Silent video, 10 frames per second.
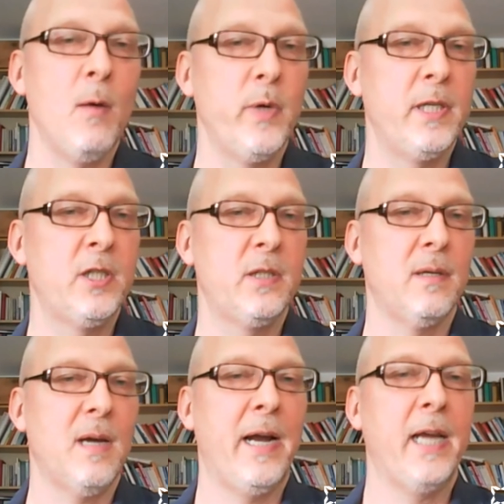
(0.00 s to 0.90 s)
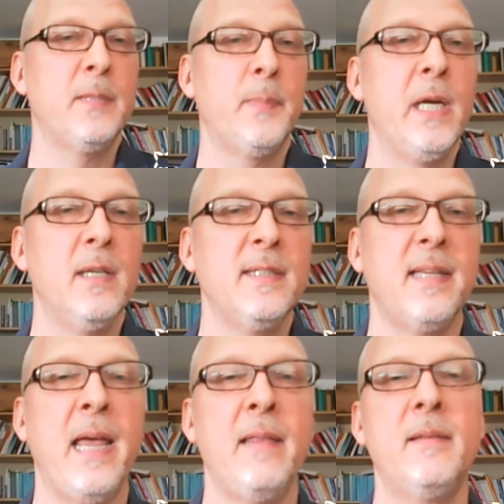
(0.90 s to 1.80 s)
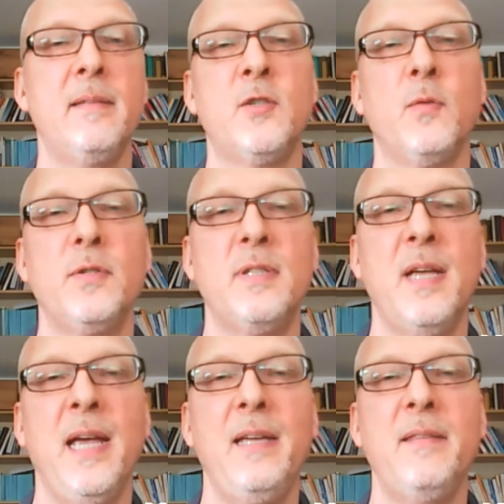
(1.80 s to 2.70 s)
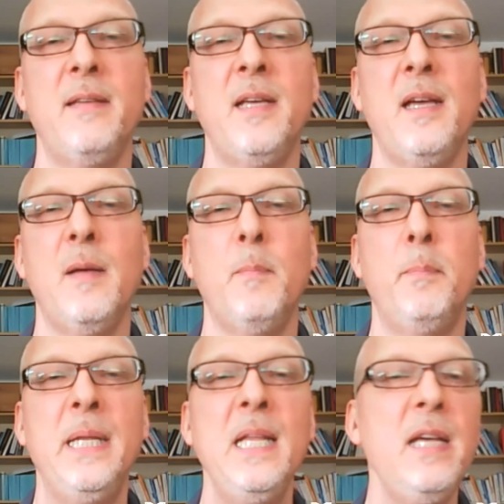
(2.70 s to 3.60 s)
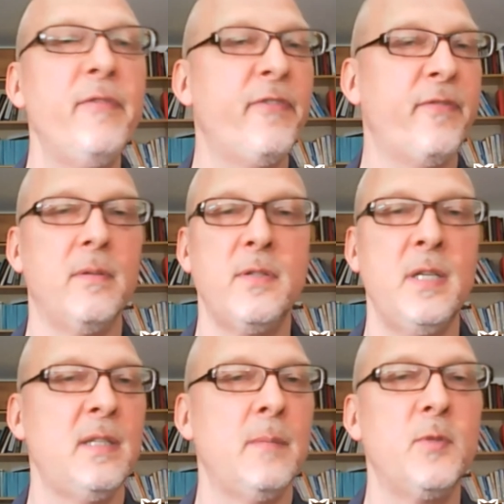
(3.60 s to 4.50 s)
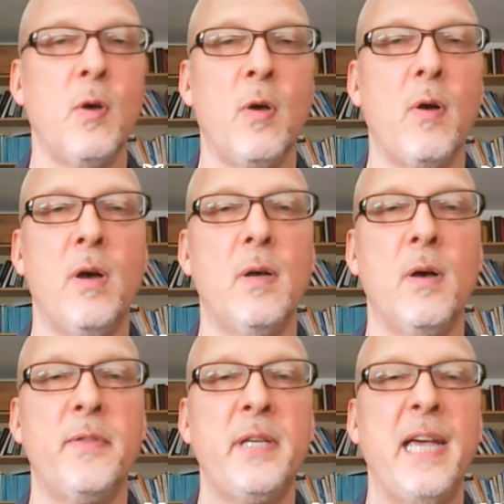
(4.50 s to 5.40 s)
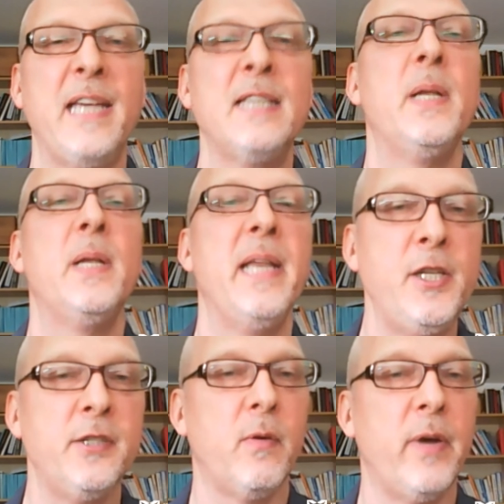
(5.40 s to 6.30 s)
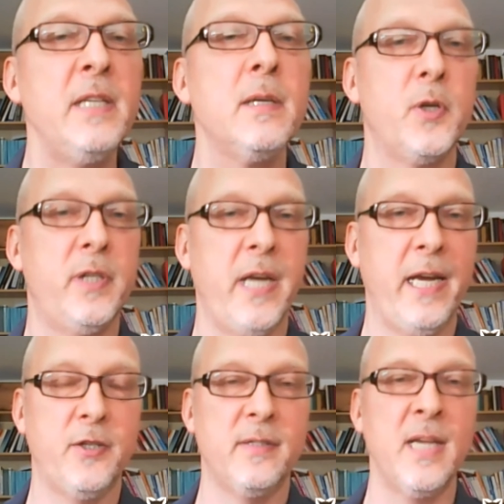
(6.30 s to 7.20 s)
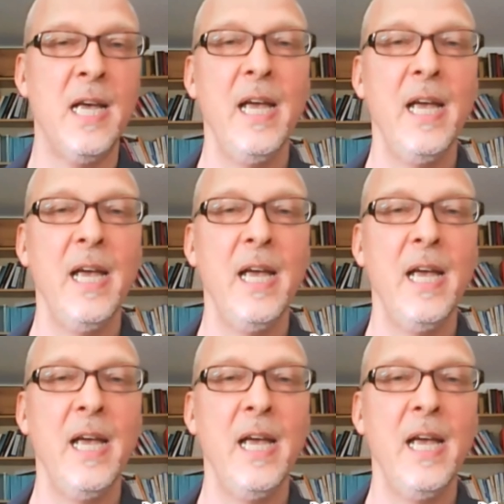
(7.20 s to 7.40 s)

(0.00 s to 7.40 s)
which are experienced and so to say the uh, belief systems or, or, or the explanations or interpretations.